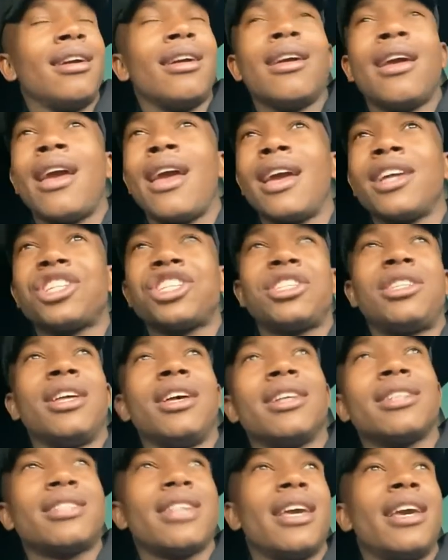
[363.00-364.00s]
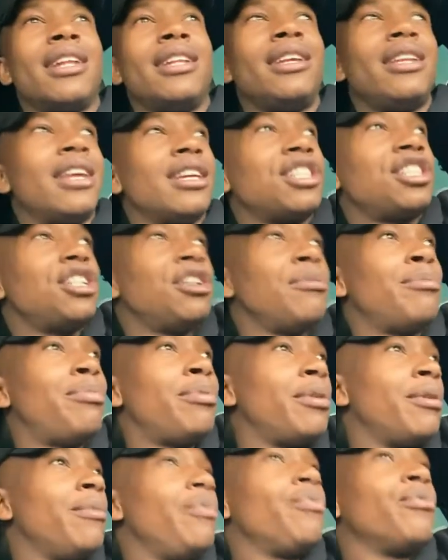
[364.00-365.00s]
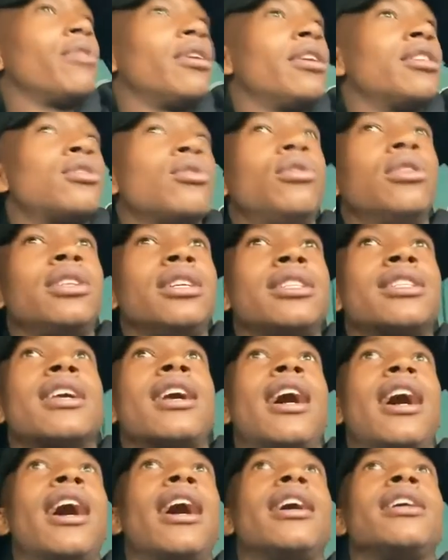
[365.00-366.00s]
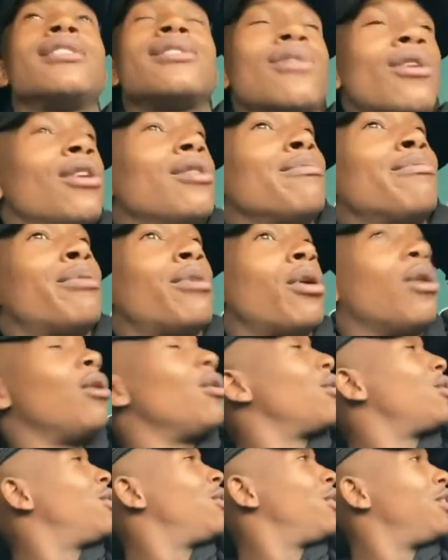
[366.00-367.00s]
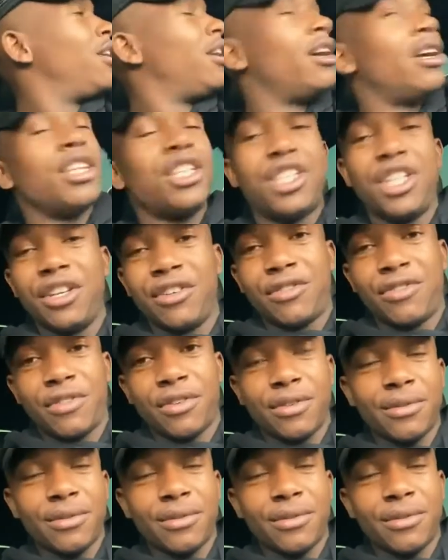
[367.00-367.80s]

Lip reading: Ash, there's leadership, sold his car, he's gone broke. Chief.